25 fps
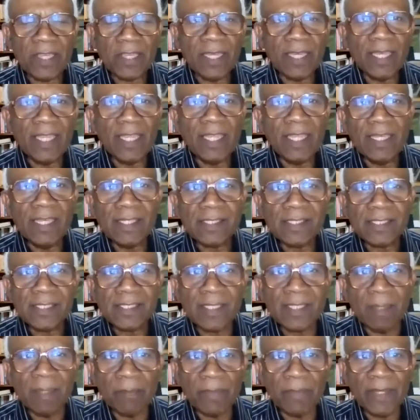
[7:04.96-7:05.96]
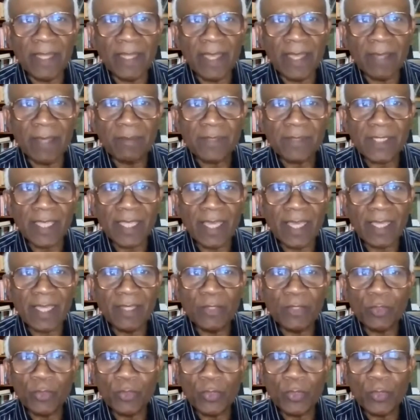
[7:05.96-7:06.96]
needs sometimes,
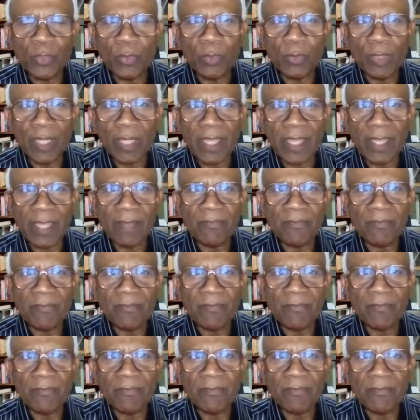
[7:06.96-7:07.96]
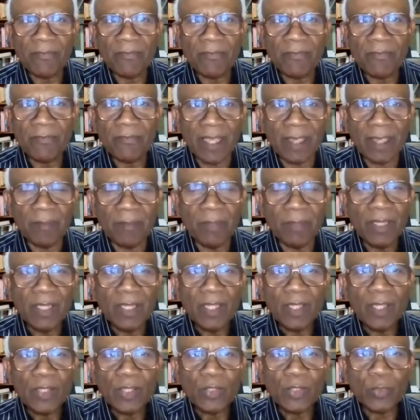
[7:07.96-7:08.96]
and you don't have enough time
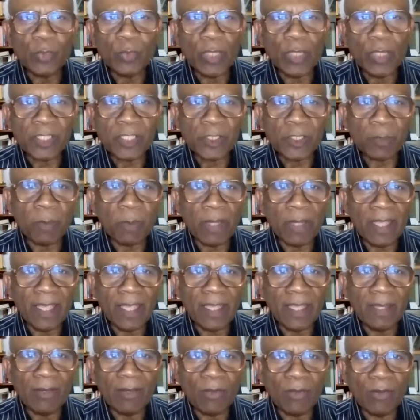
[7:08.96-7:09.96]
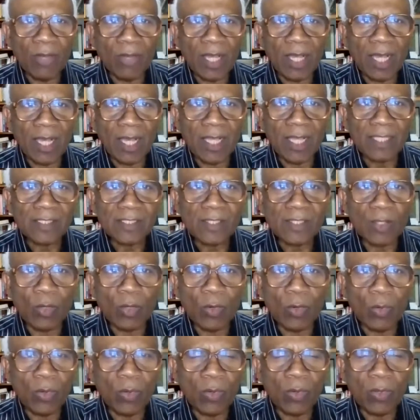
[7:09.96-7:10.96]
to explain or ask
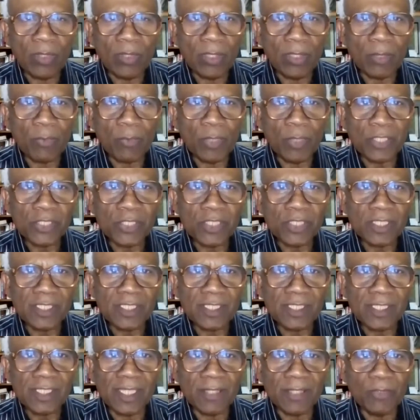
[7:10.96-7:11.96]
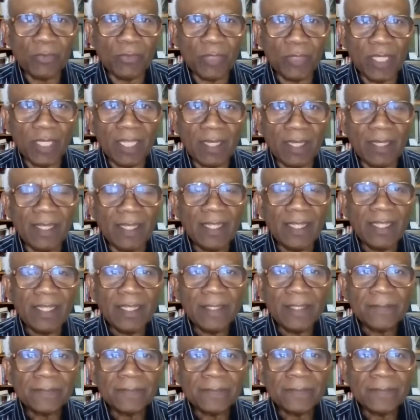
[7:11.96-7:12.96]
all the questions that you need.
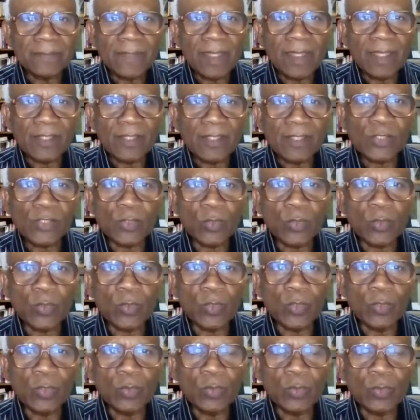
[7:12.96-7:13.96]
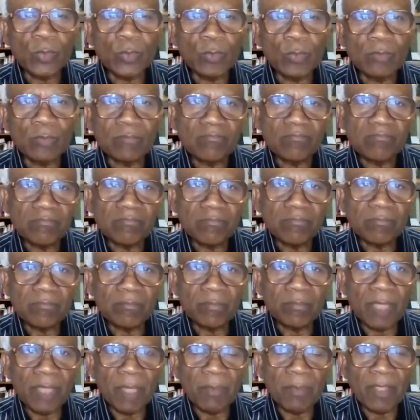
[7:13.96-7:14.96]
So you
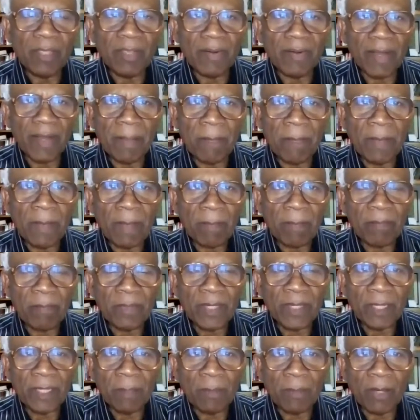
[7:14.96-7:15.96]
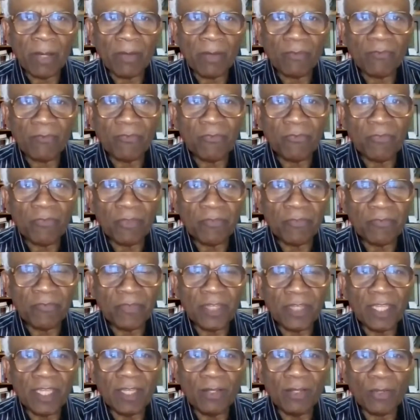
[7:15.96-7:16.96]
maybe wrap up in about
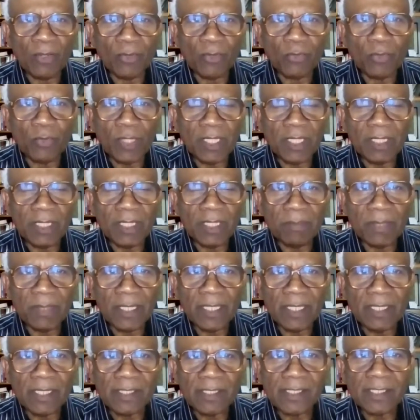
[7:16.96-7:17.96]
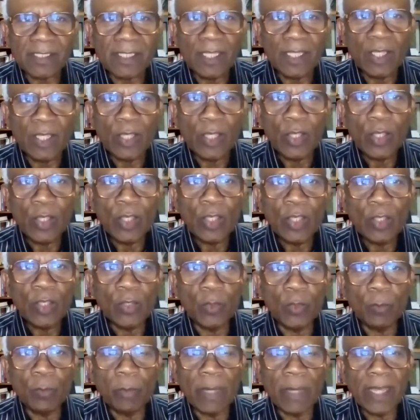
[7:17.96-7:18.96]
15 or 20 minutes,
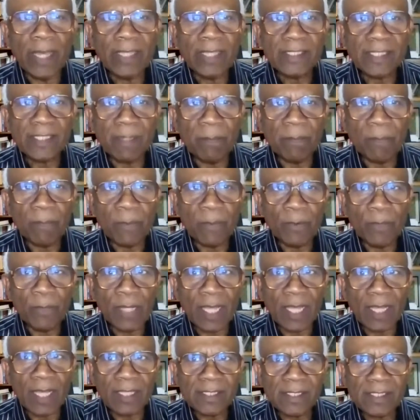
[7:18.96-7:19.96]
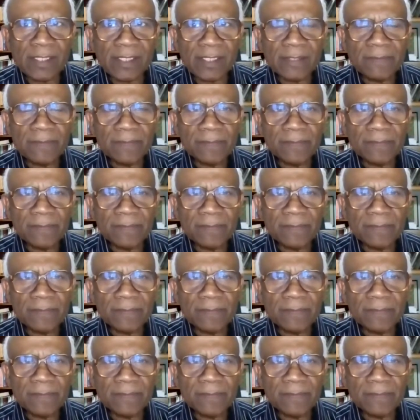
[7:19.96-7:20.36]
you buy some products,